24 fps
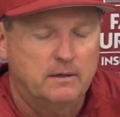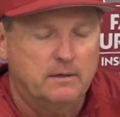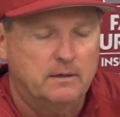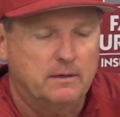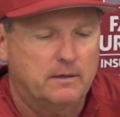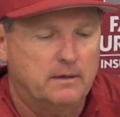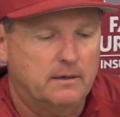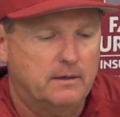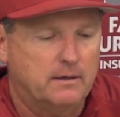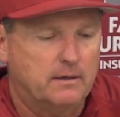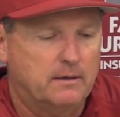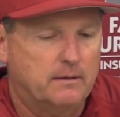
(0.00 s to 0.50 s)

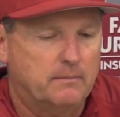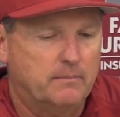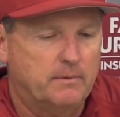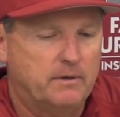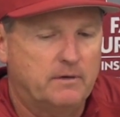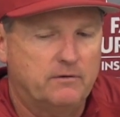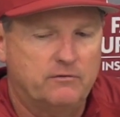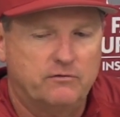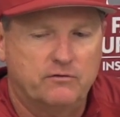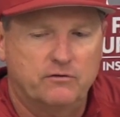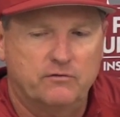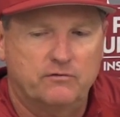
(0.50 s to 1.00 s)
uh, but
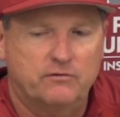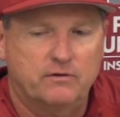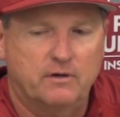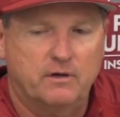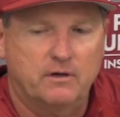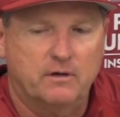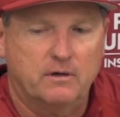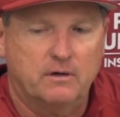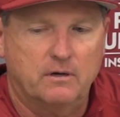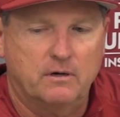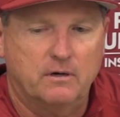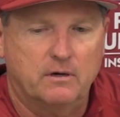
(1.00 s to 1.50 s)
he's just
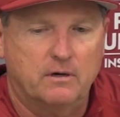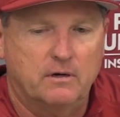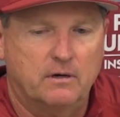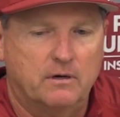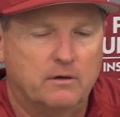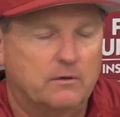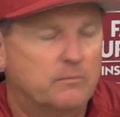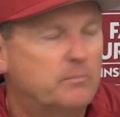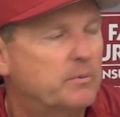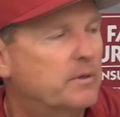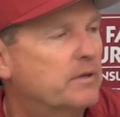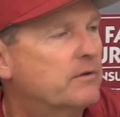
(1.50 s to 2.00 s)
a, a
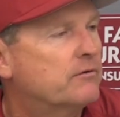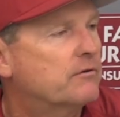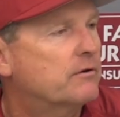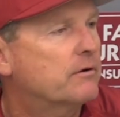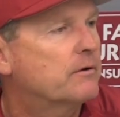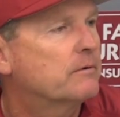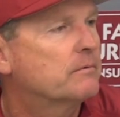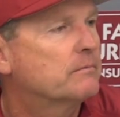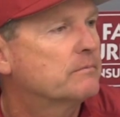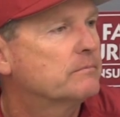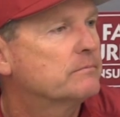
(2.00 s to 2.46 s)
good pitcher.